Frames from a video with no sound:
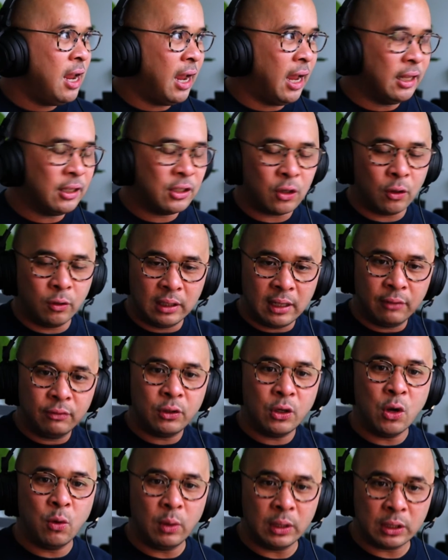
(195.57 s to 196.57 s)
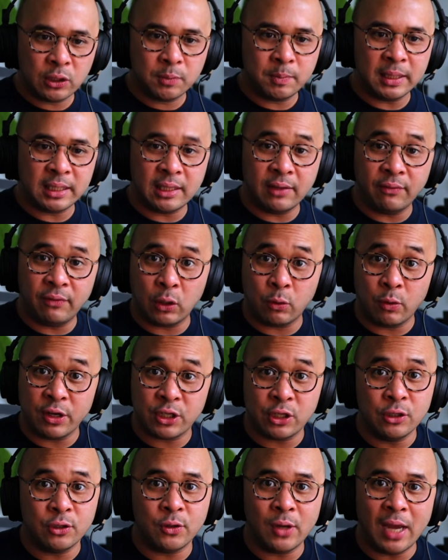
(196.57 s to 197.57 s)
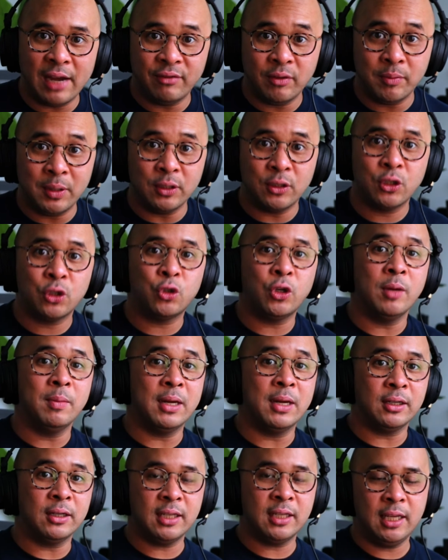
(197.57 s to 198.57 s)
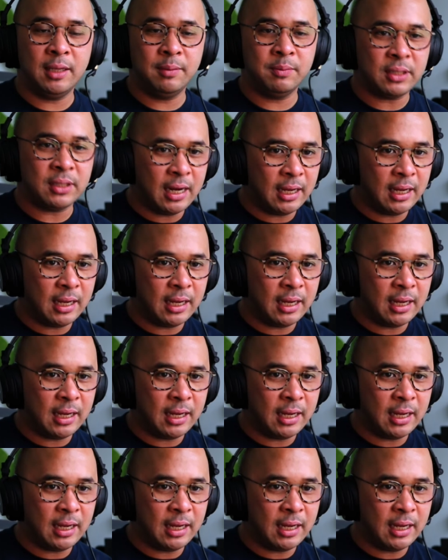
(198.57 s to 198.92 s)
and so I'd love to know what specific questions you have about Streamyard Teams,